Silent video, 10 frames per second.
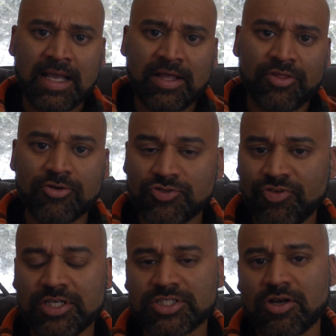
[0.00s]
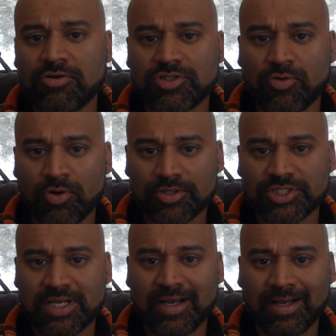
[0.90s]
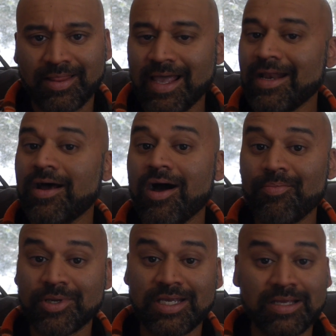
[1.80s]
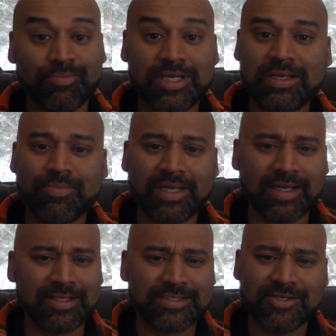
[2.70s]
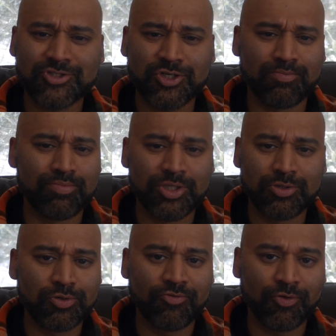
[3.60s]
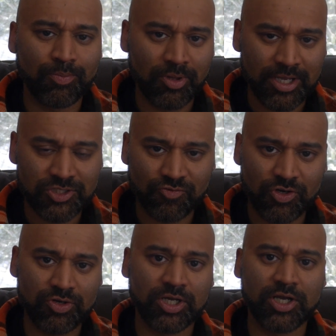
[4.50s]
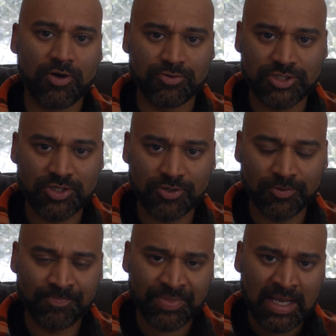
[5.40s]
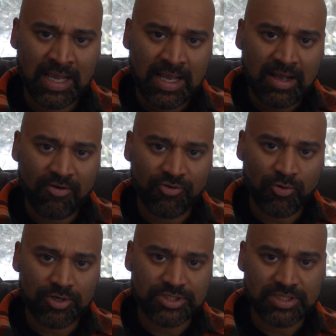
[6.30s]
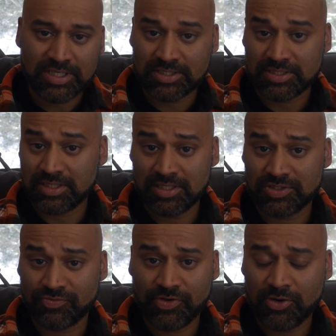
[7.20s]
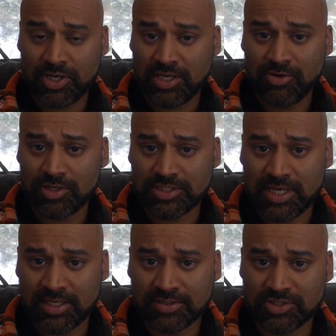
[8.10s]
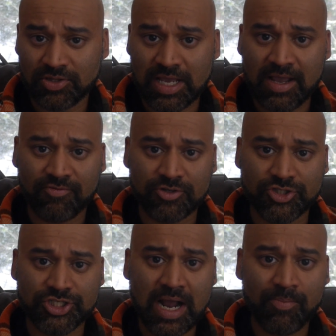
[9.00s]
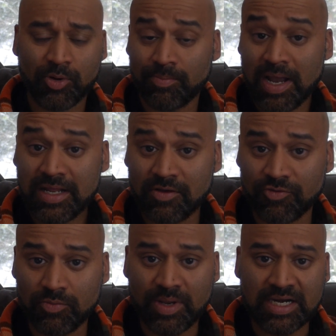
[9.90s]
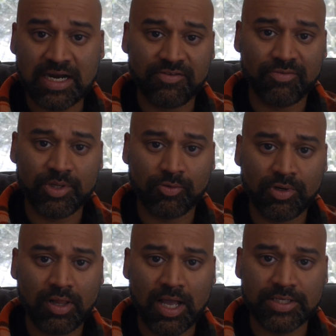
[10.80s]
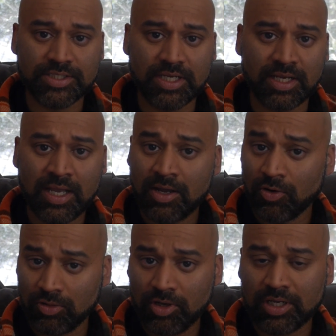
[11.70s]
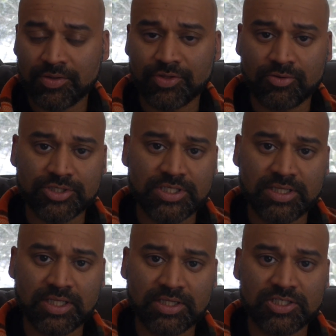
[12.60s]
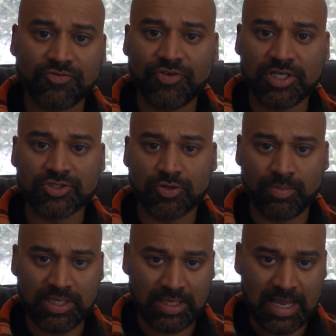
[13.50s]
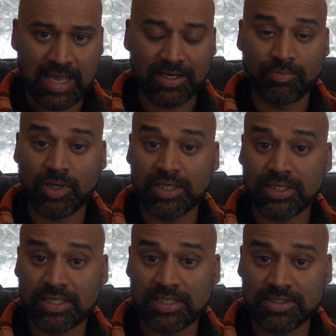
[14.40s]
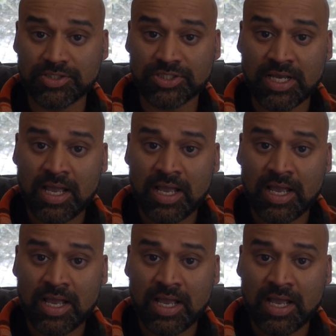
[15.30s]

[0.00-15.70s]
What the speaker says: those fees go towards that upkeep, keeping it such a beautiful place for you to go to. Of course, this is very irritating to the average shopper, many of whom may not even be realizing or looking at their receipt that these fees are being added, but it is